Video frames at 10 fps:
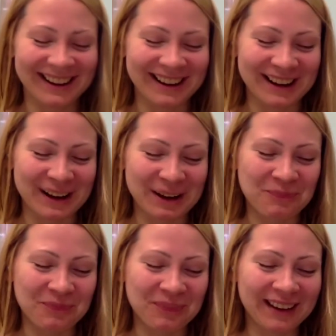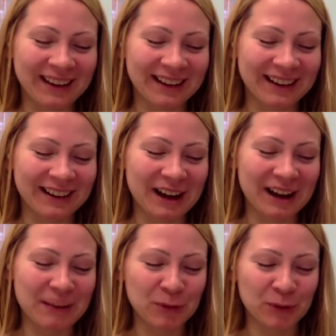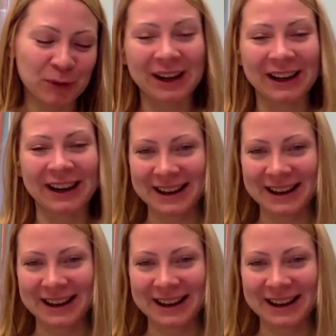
um, I prefer and